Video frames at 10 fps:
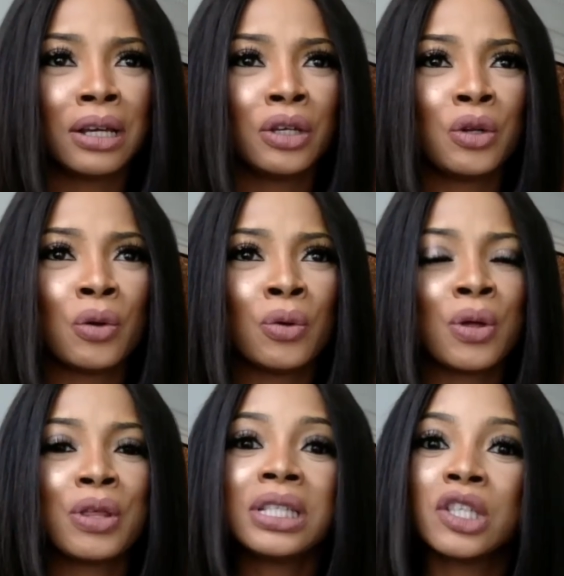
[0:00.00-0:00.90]

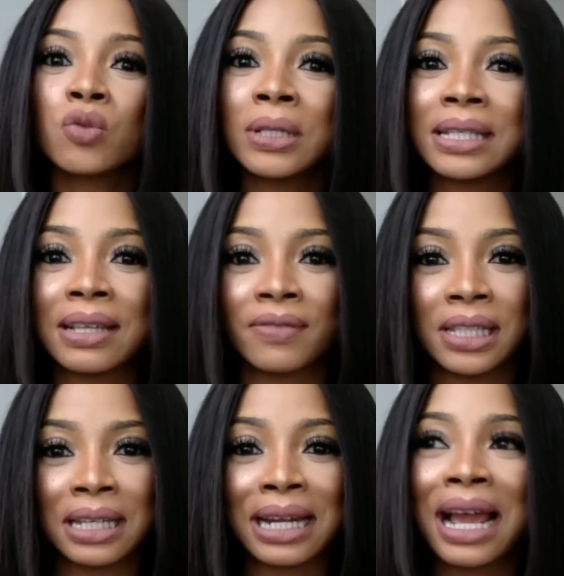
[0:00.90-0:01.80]
This is
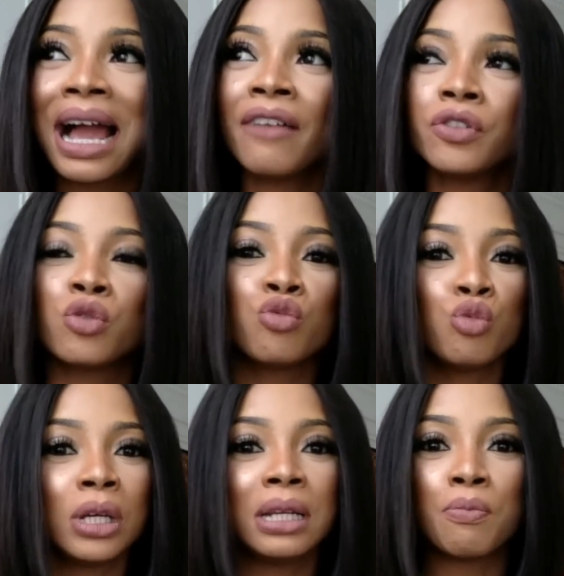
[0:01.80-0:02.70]
2017 and I have to
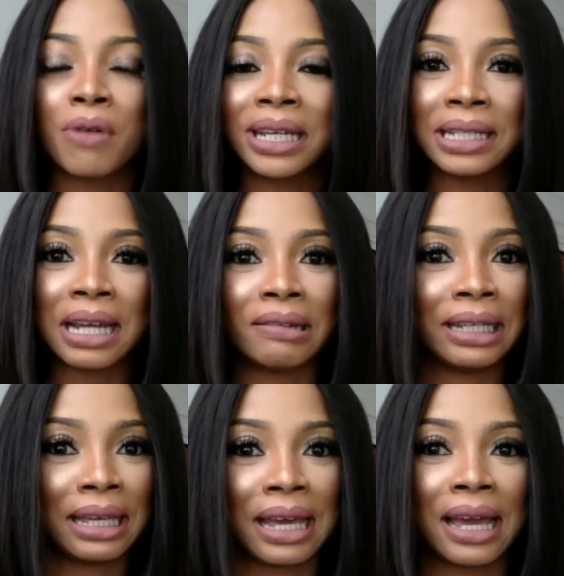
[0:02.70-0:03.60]
really break it down
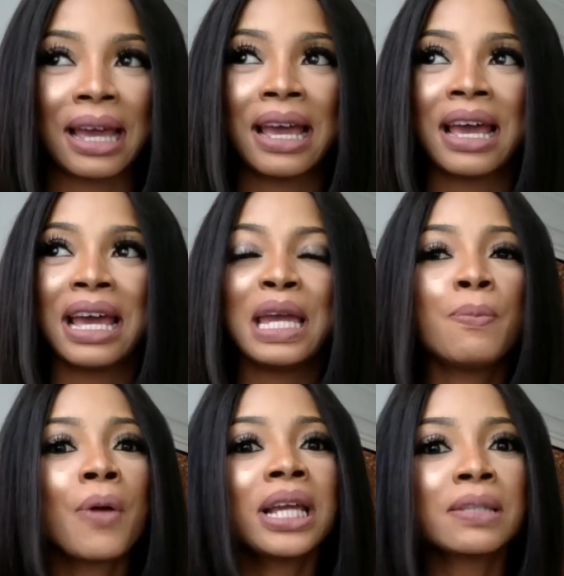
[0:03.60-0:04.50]
here.
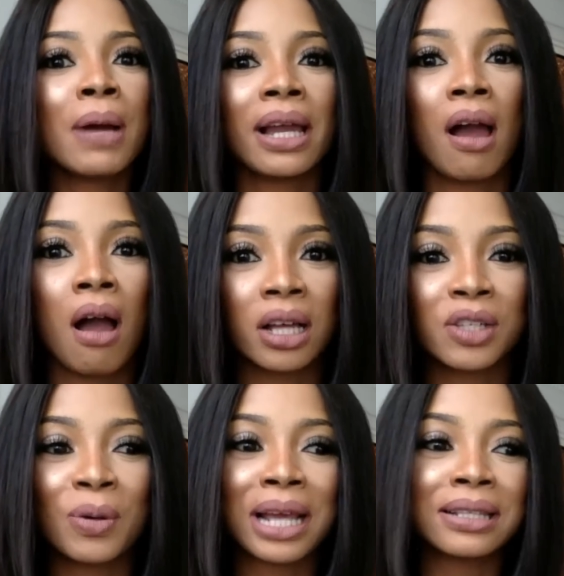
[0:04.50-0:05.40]
It breaks my
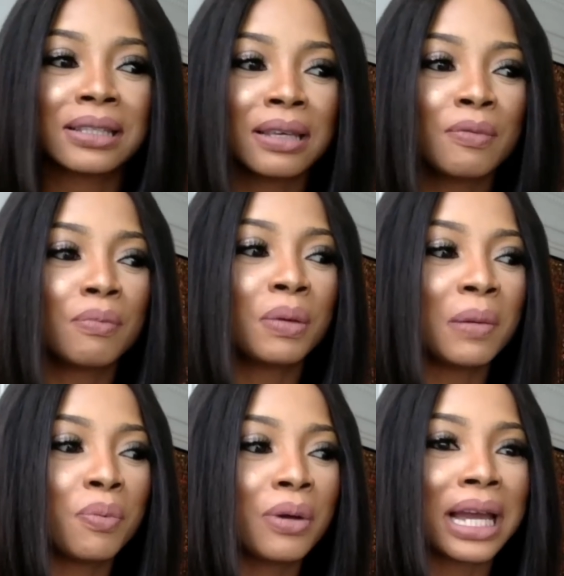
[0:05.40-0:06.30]
heart when I see
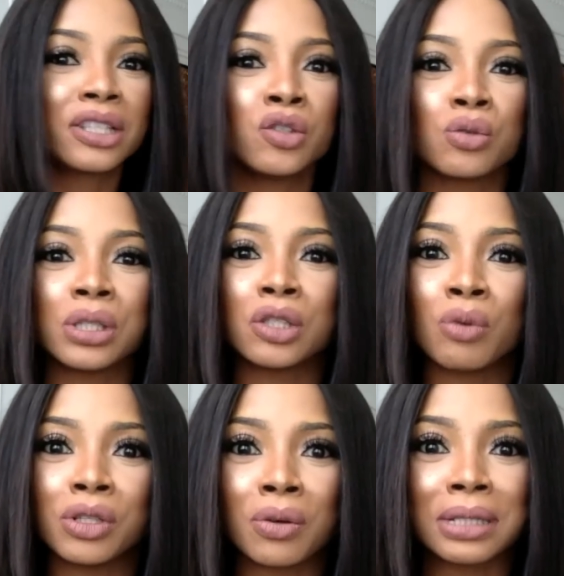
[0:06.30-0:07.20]
people get into
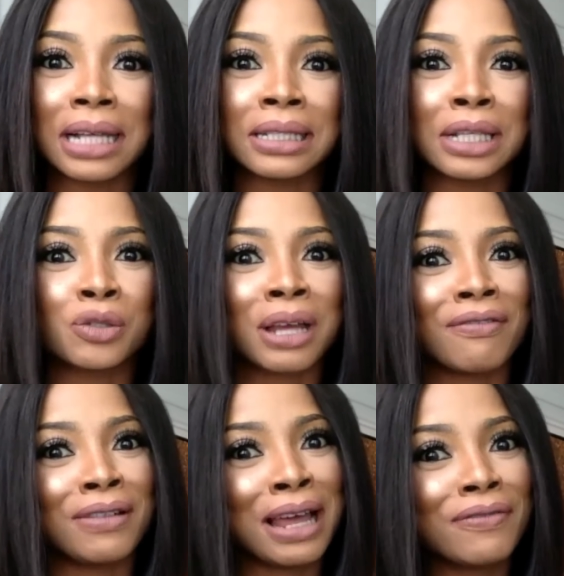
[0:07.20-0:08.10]
situations that they should
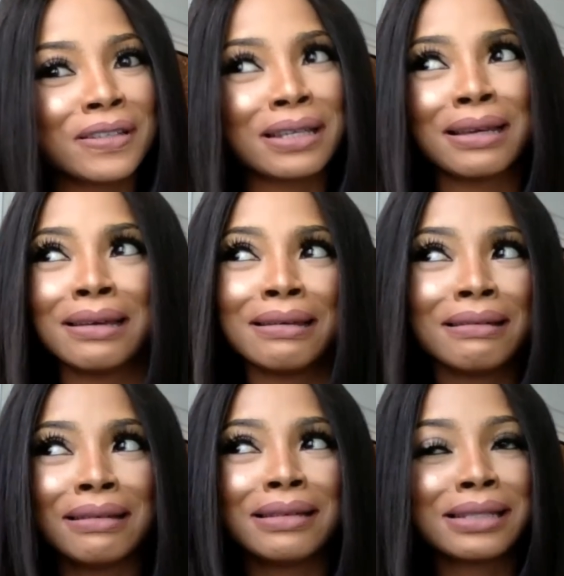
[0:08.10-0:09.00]
have left
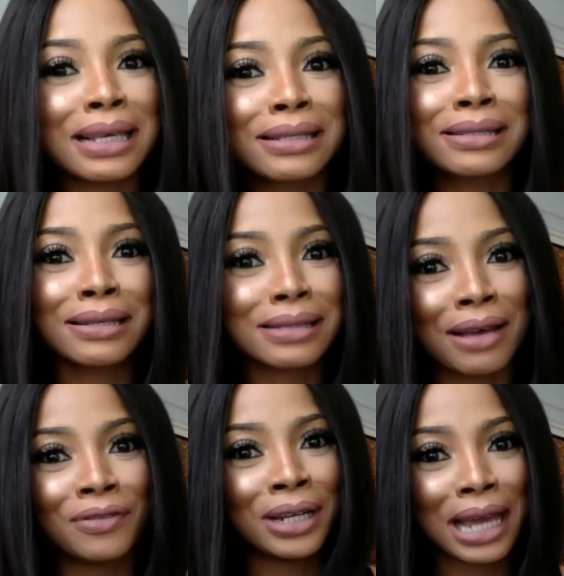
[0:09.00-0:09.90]
6,
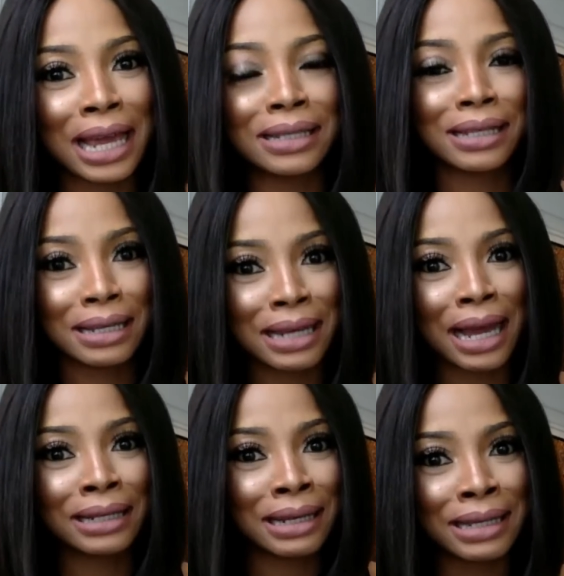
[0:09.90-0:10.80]
7, 8,
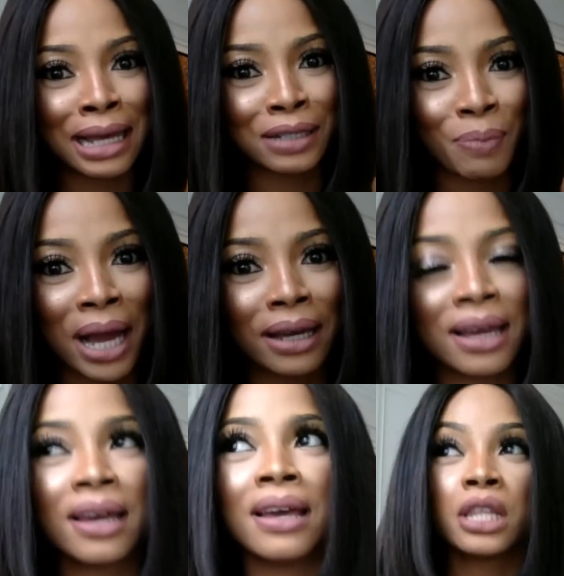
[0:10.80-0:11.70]
9 years back.
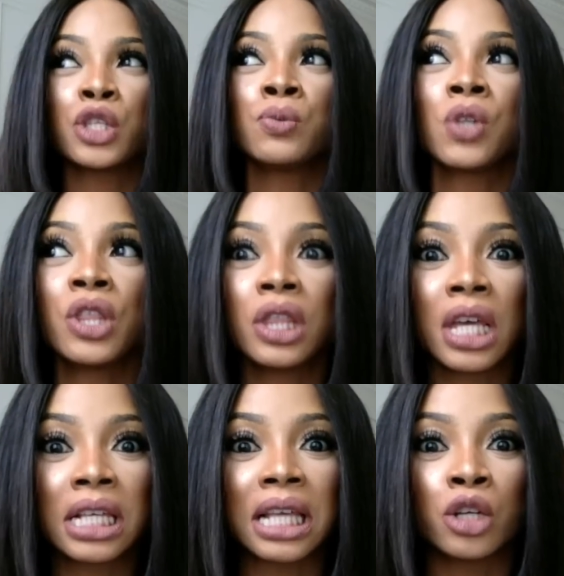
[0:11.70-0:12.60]
There's some certain
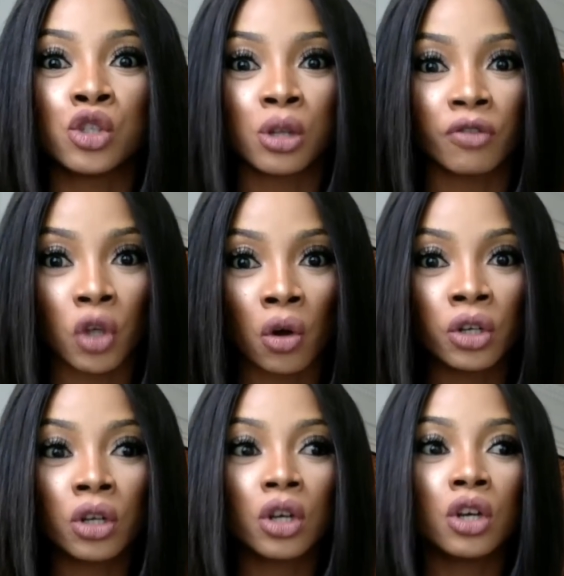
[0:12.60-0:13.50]
things that you should have
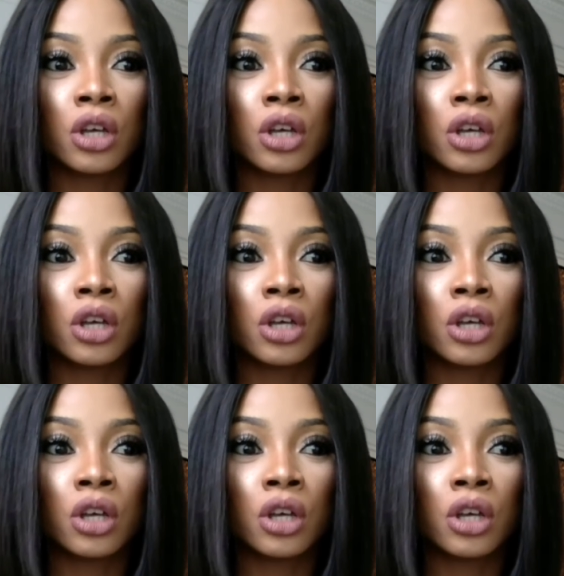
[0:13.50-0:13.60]
done.